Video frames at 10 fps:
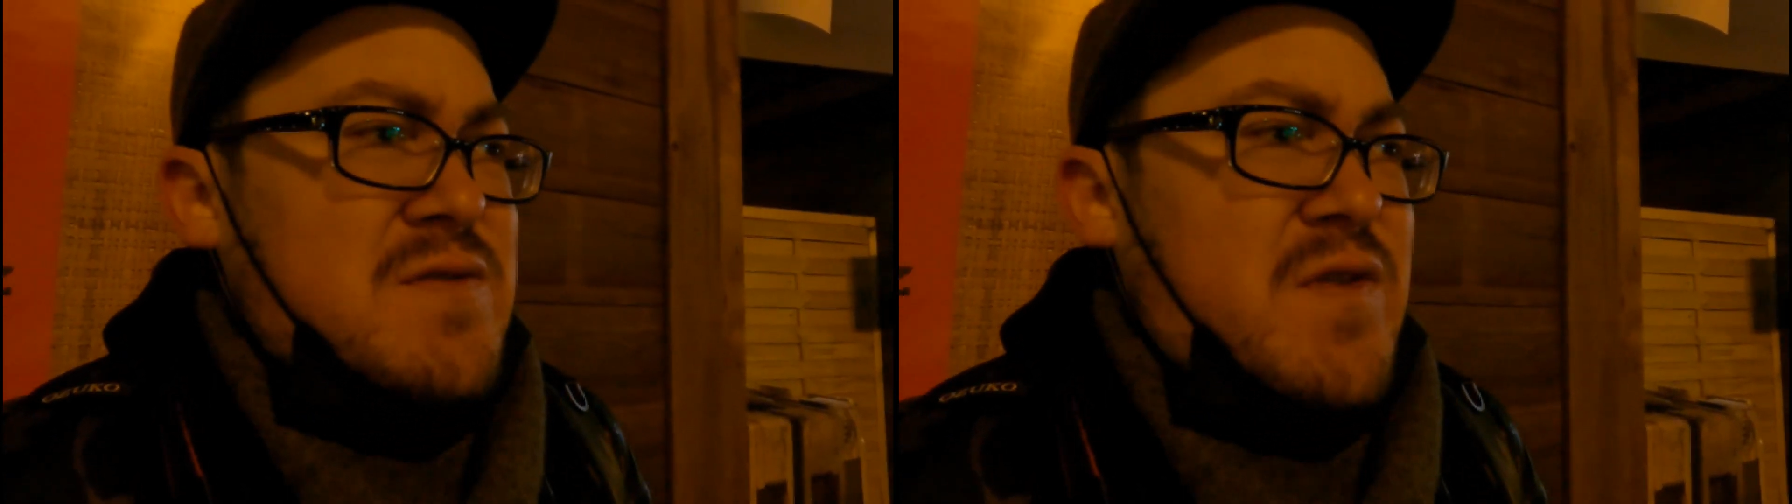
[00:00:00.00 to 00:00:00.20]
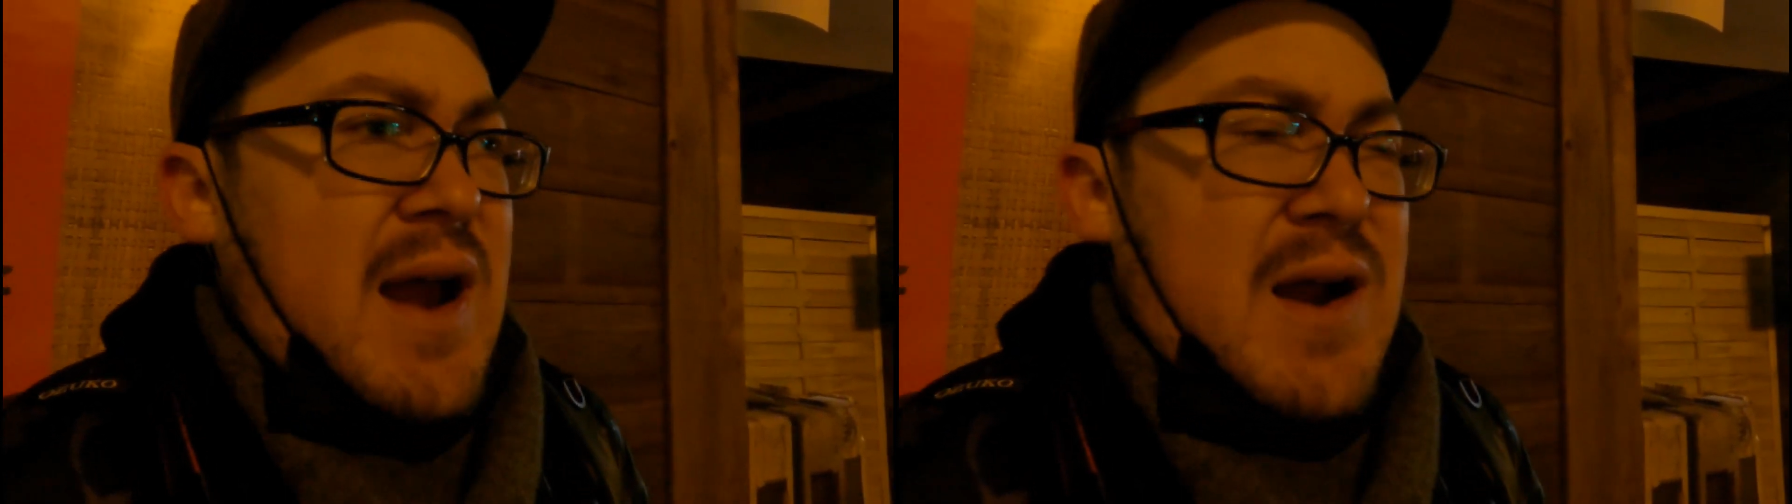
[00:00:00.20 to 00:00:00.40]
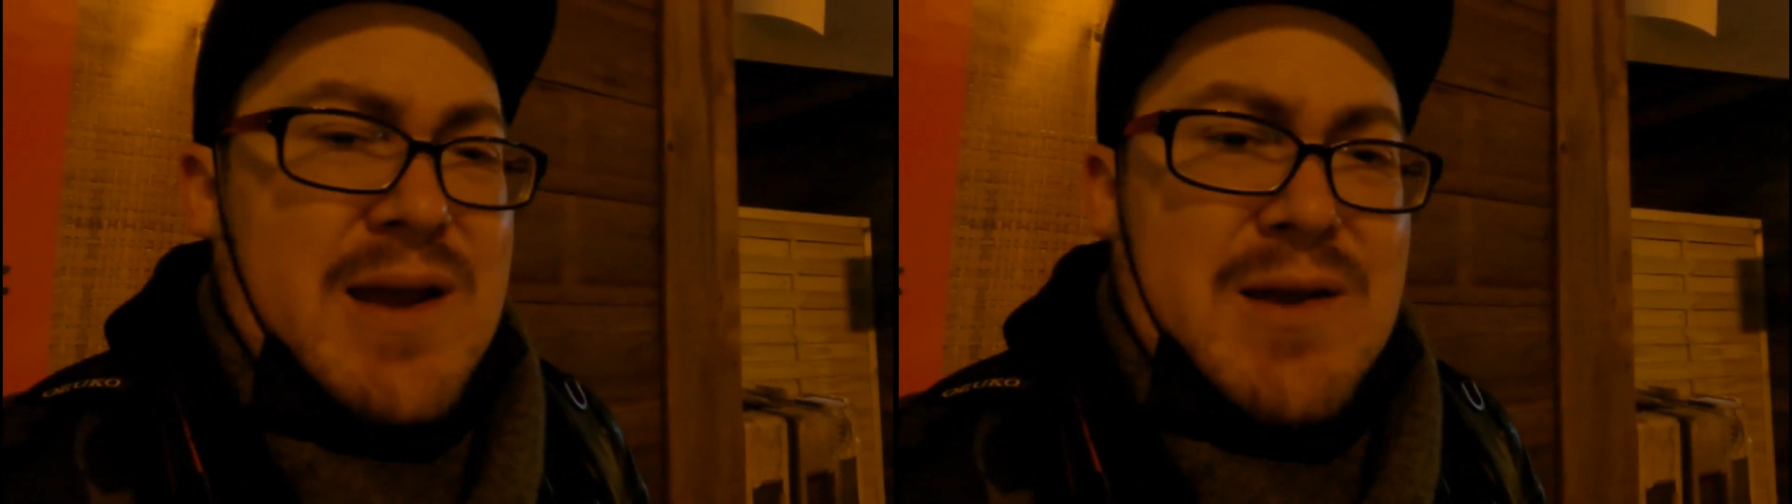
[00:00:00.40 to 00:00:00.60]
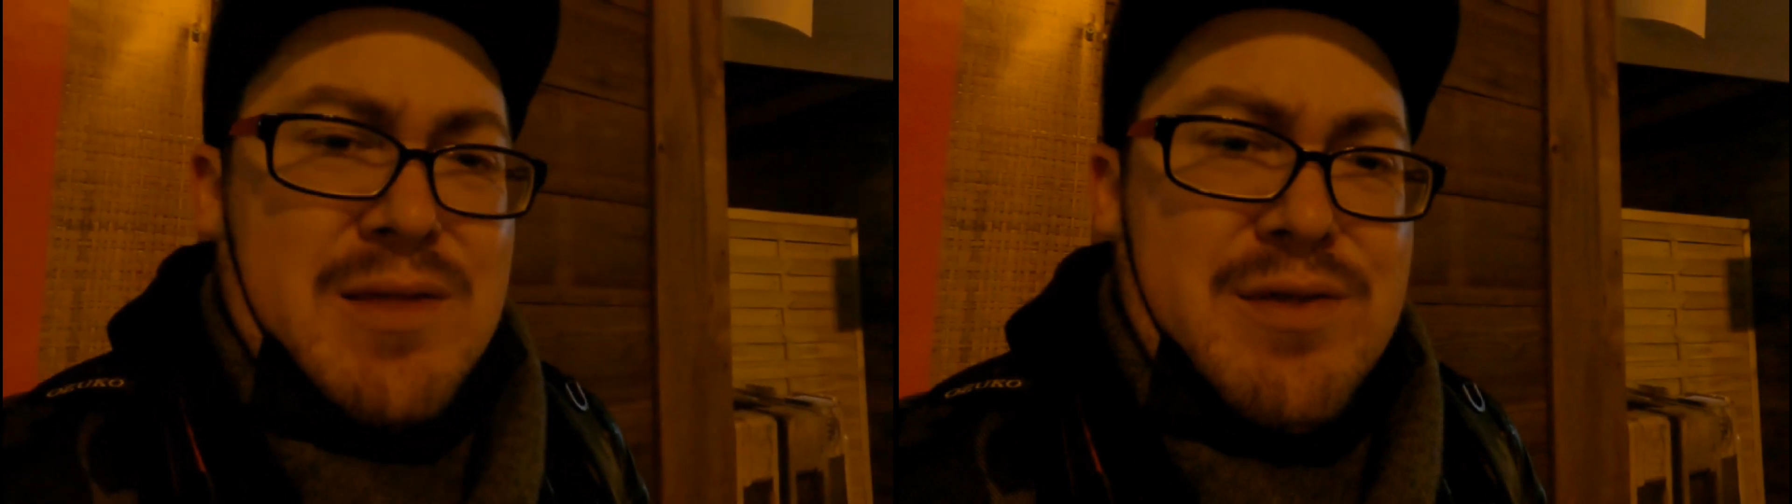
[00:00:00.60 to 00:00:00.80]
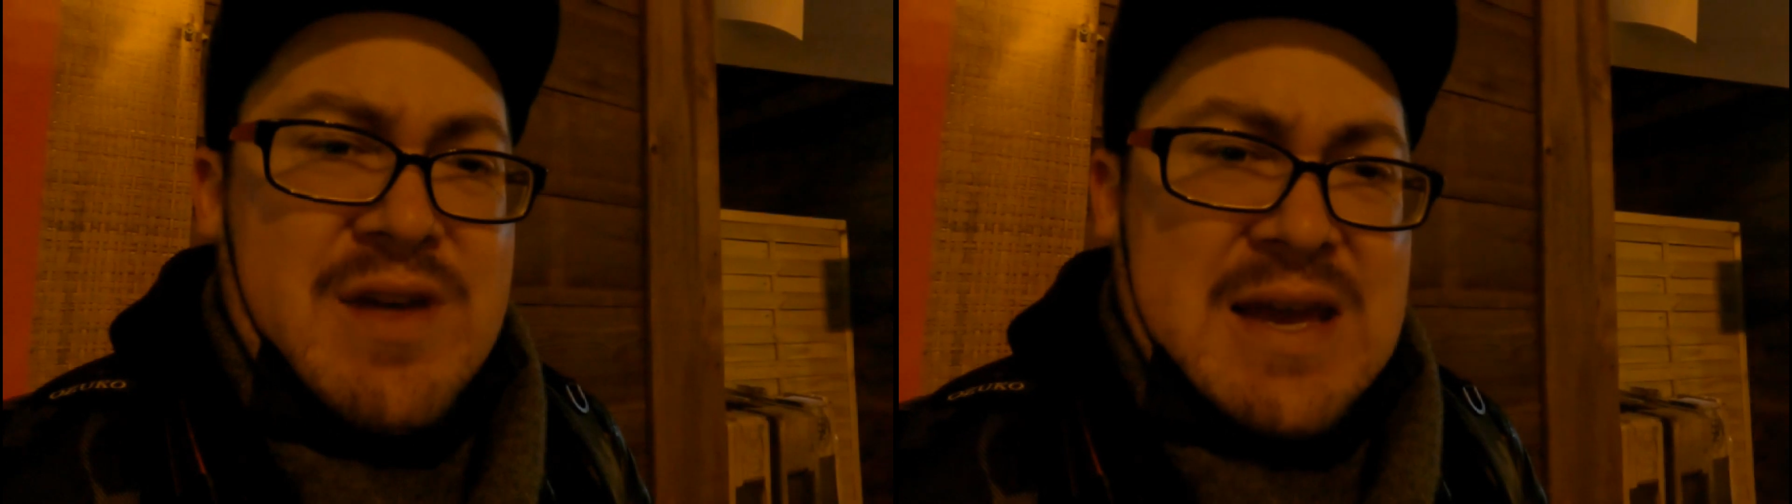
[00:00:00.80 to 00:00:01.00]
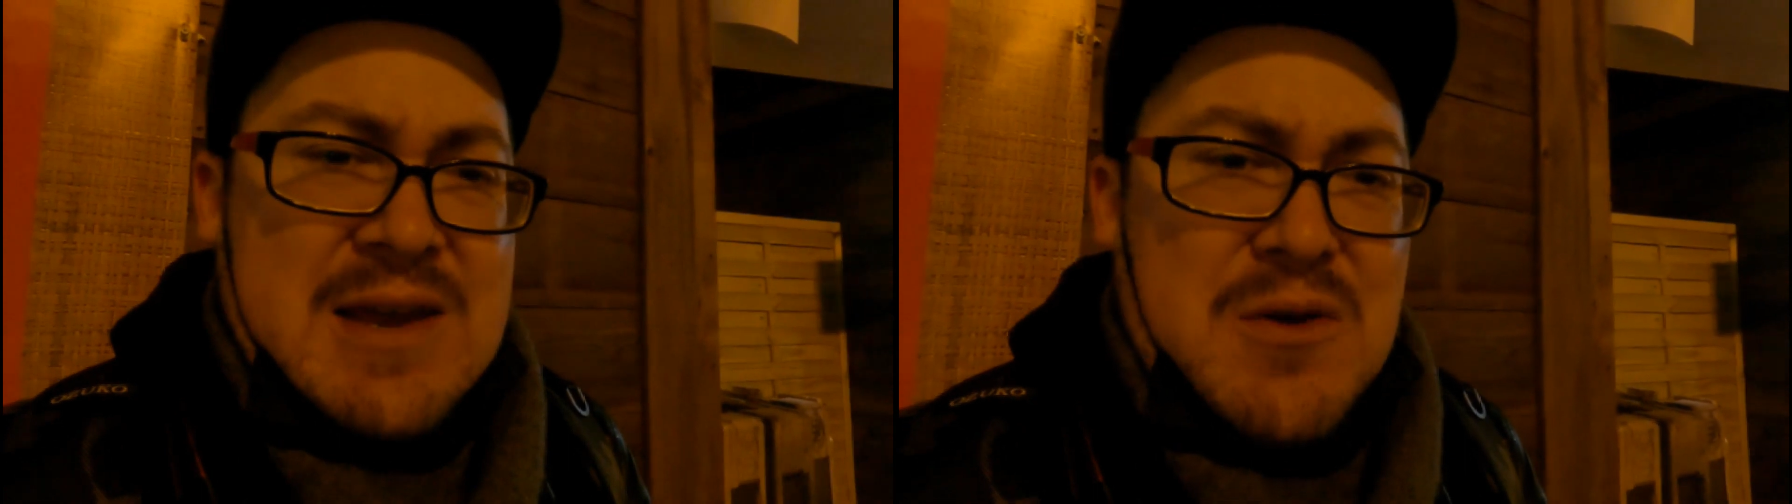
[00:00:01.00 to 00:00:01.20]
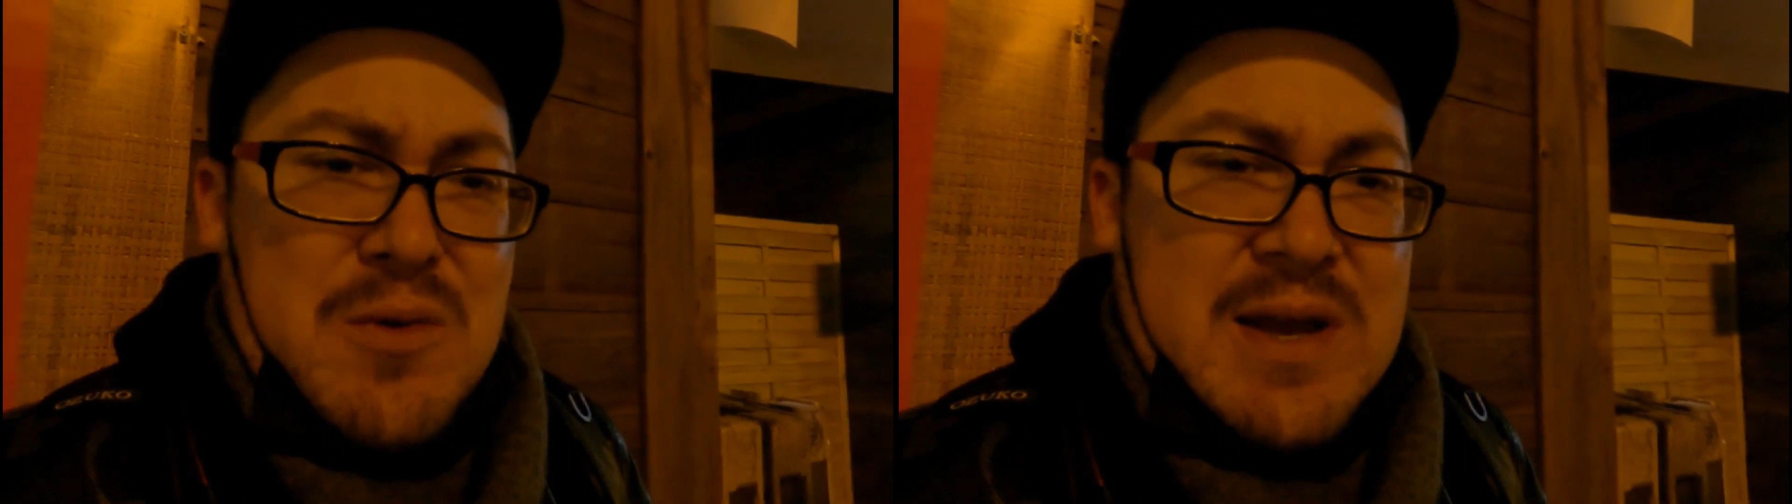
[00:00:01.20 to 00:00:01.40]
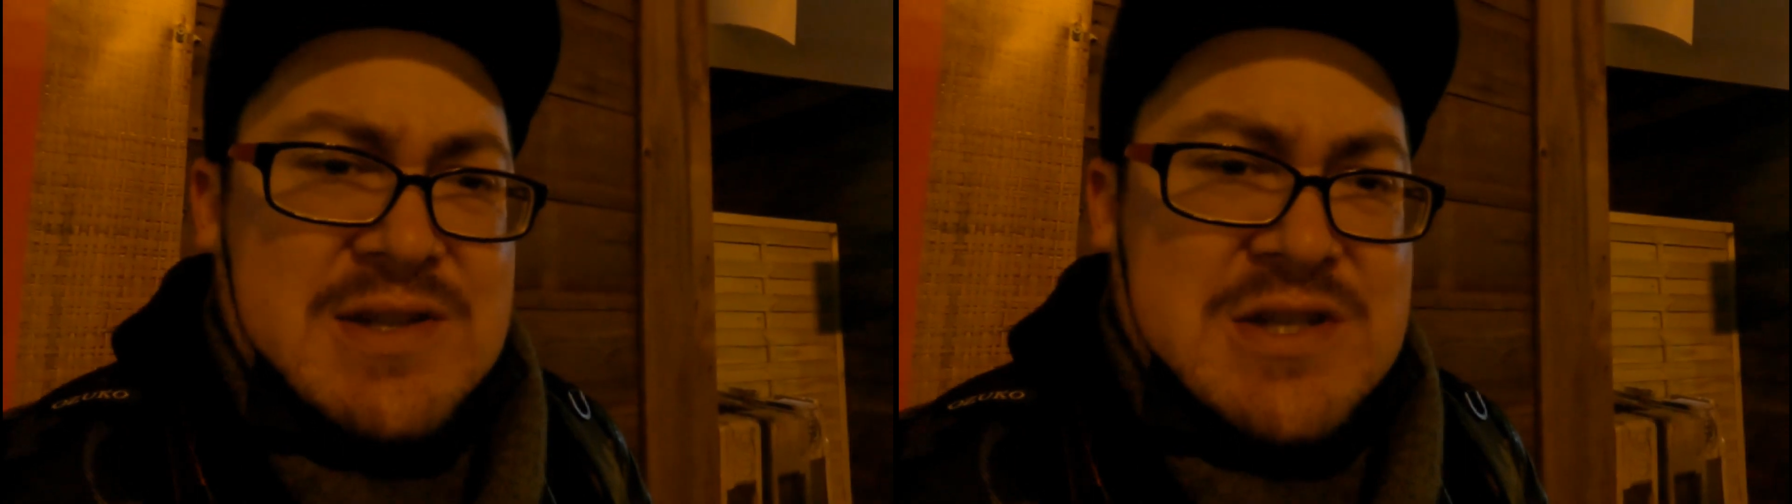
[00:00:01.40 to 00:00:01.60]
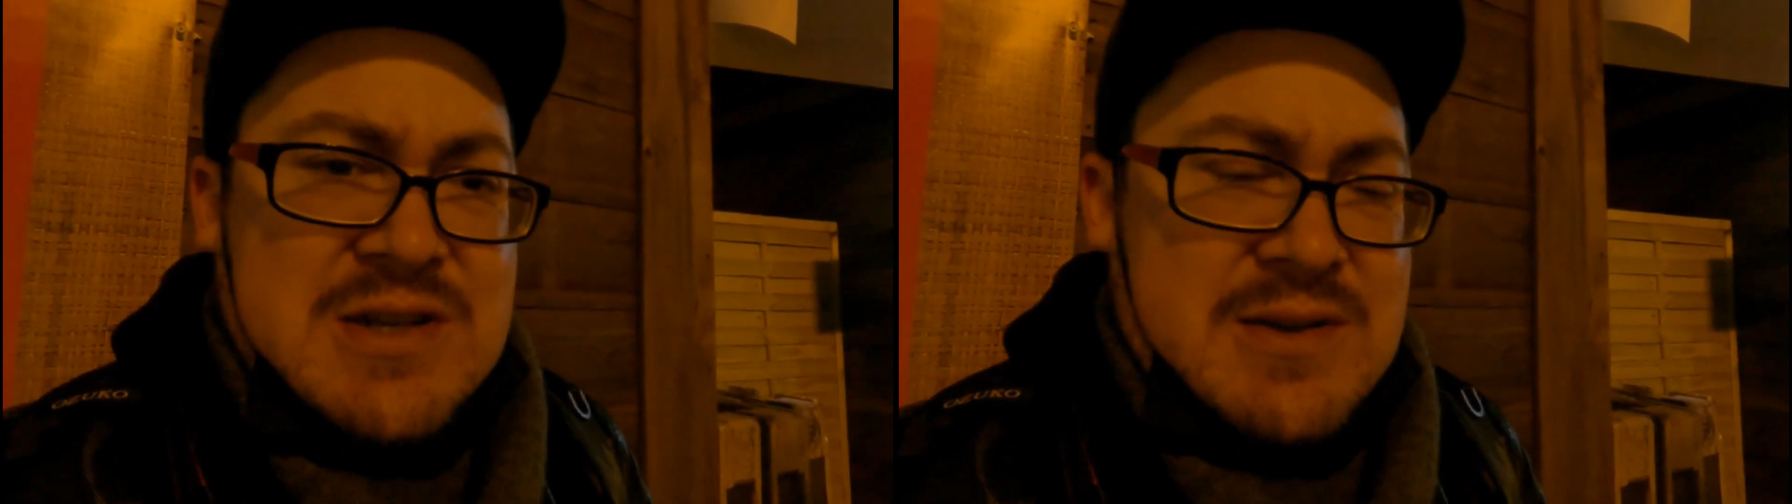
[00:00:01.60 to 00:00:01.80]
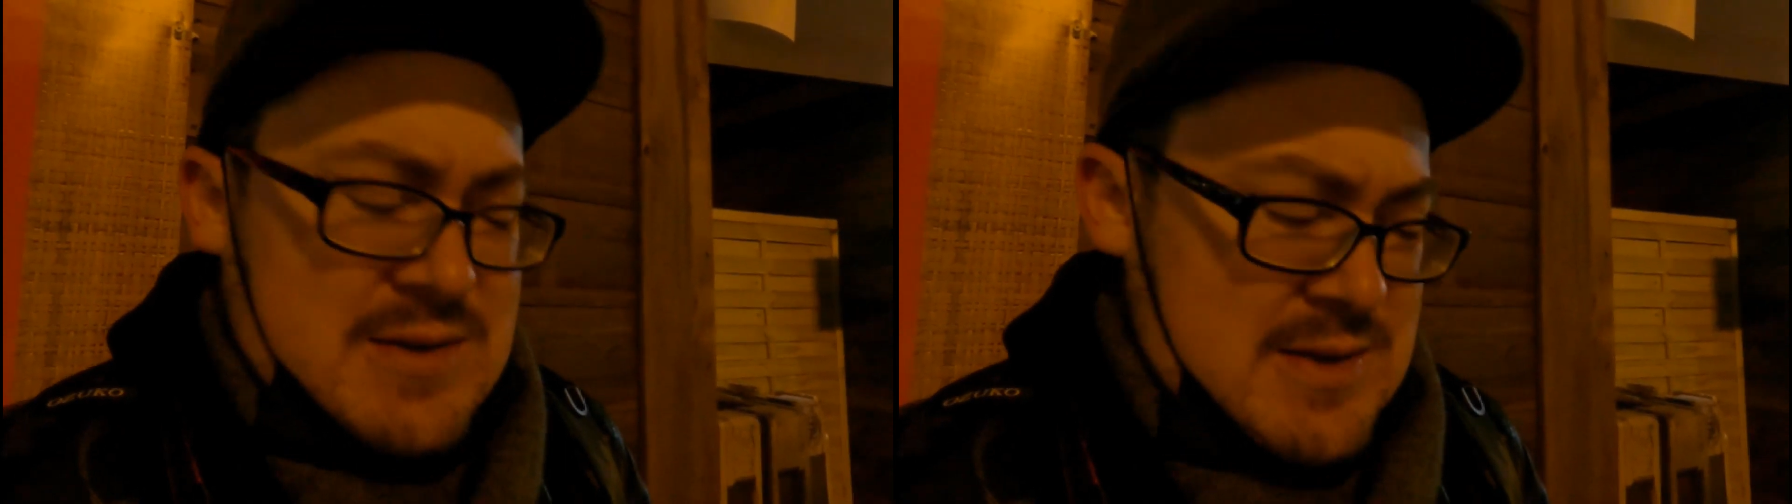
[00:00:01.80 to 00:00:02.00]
very thick and rich.